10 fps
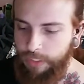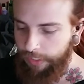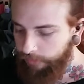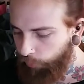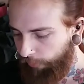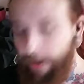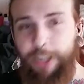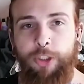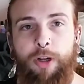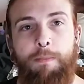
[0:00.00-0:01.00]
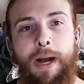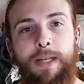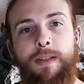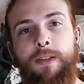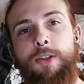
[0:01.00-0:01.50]
It's professional,
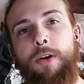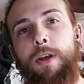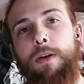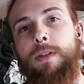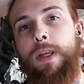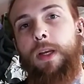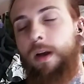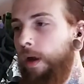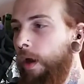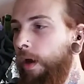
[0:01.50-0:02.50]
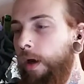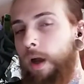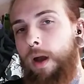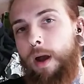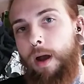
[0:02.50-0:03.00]
but since you're using
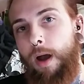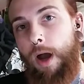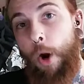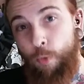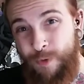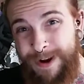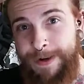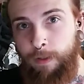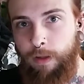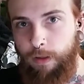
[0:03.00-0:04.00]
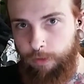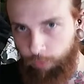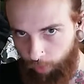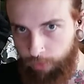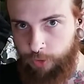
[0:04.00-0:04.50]
a real
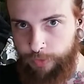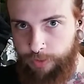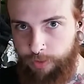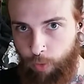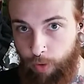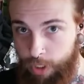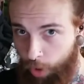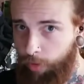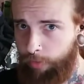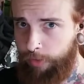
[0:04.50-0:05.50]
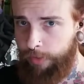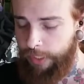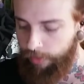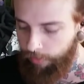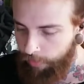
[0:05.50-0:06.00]
grocery store yogurt
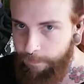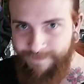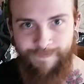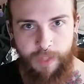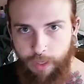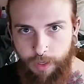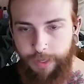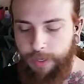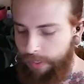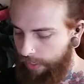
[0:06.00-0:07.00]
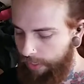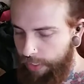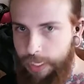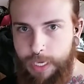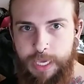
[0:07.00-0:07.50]
container,
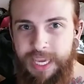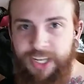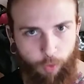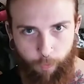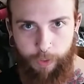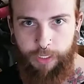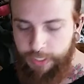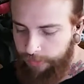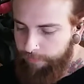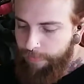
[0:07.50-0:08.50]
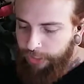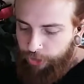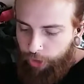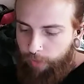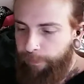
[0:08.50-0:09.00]
you don't really need to
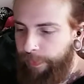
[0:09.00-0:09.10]
measure.